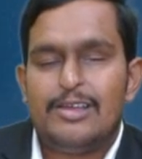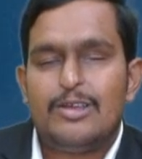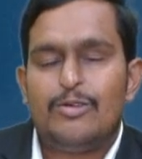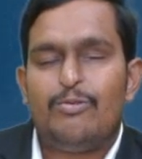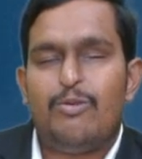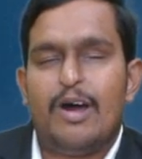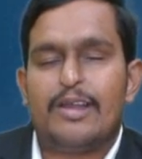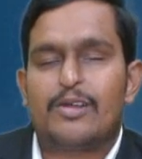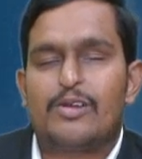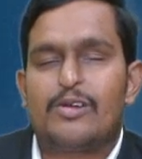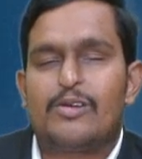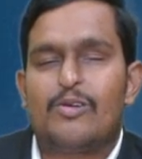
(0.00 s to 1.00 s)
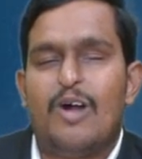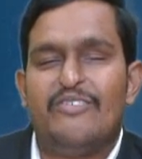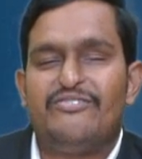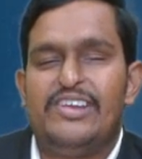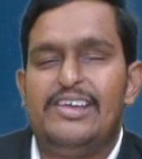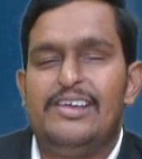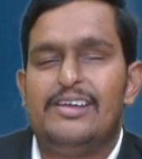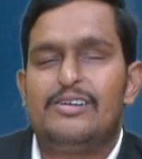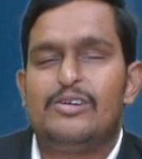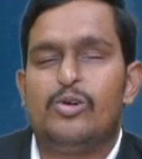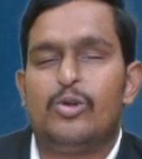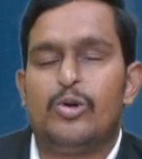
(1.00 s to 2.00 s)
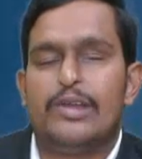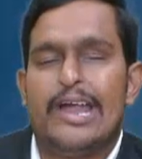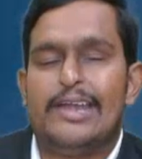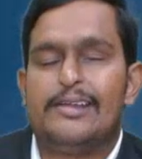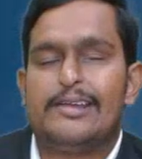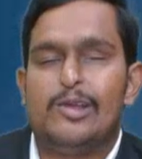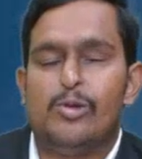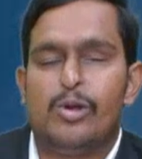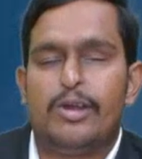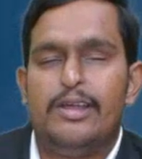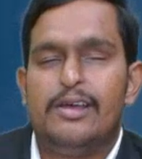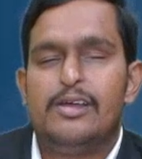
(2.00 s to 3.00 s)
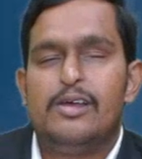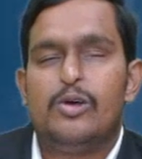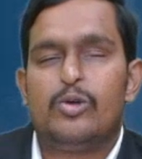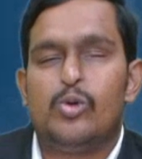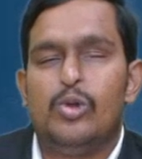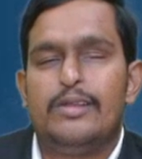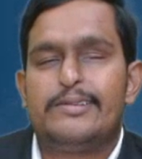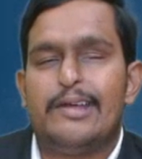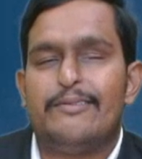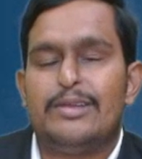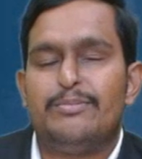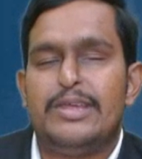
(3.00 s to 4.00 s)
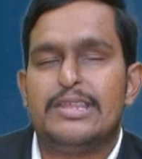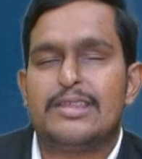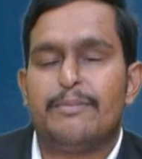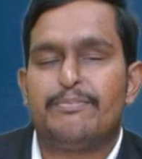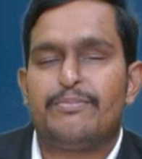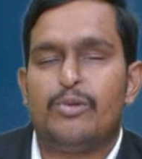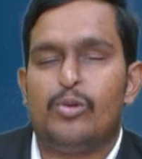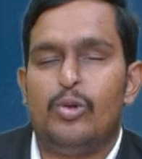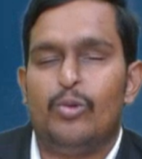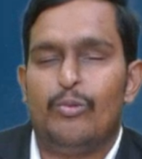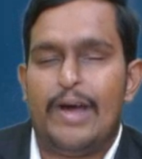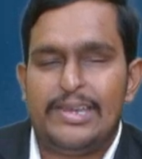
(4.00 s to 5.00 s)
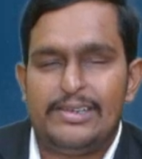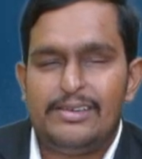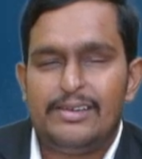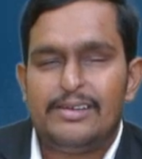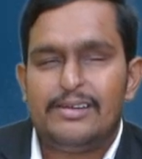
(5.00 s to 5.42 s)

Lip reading: For coffee grown and cured, rule 7b sub rule 1.